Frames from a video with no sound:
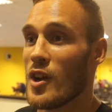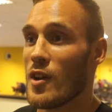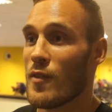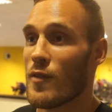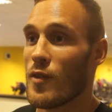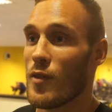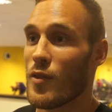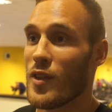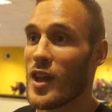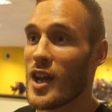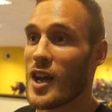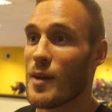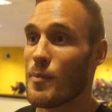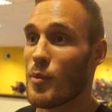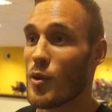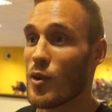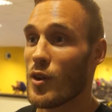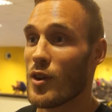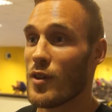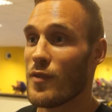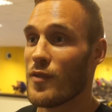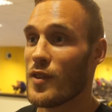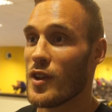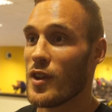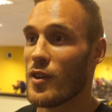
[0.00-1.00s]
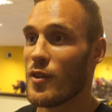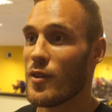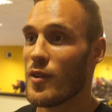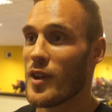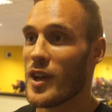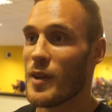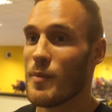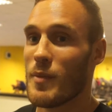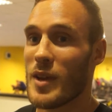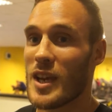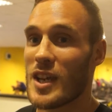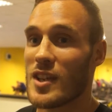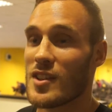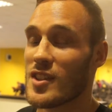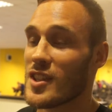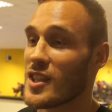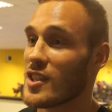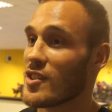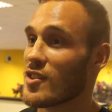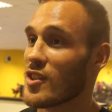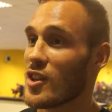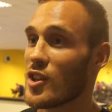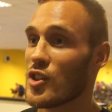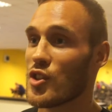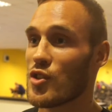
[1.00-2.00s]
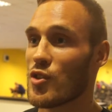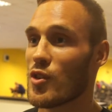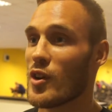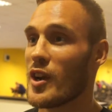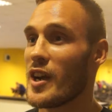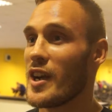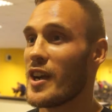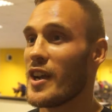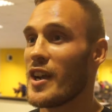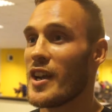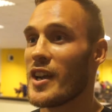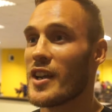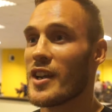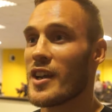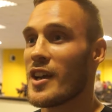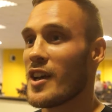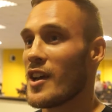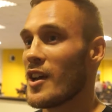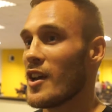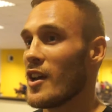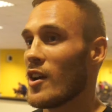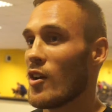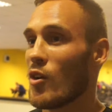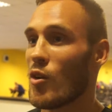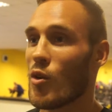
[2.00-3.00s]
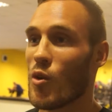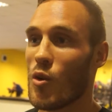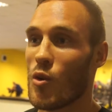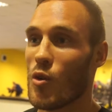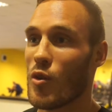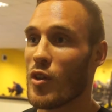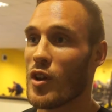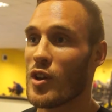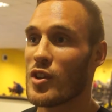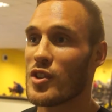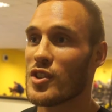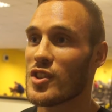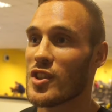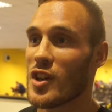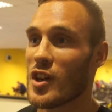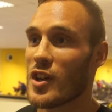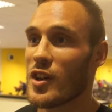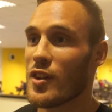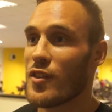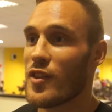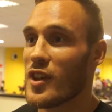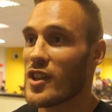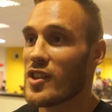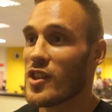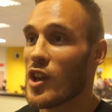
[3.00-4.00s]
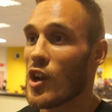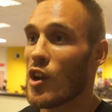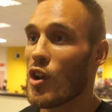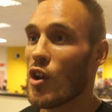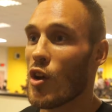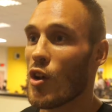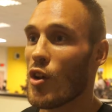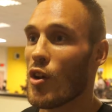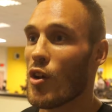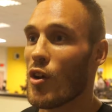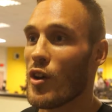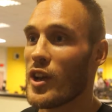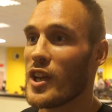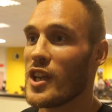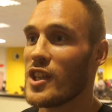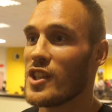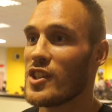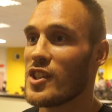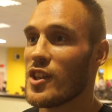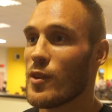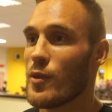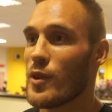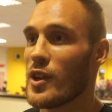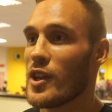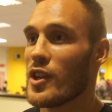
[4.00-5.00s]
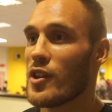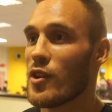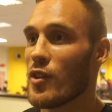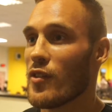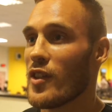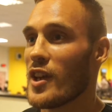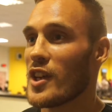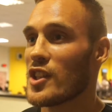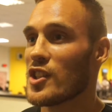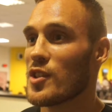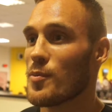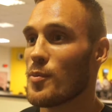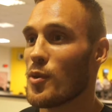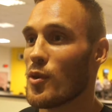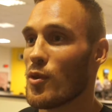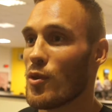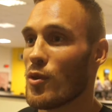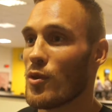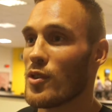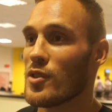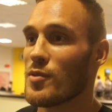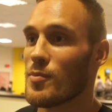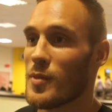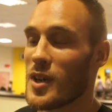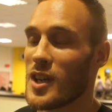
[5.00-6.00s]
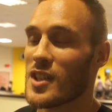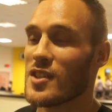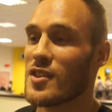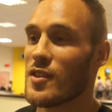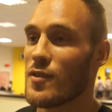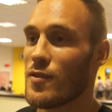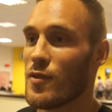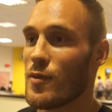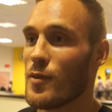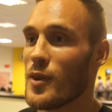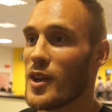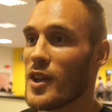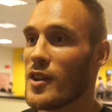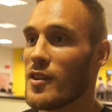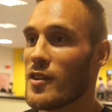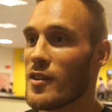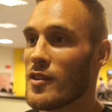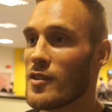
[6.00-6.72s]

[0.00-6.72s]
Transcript: from that point of view, it makes things like training, all those side of things, a lot easier when you've got their support. It's massive for me.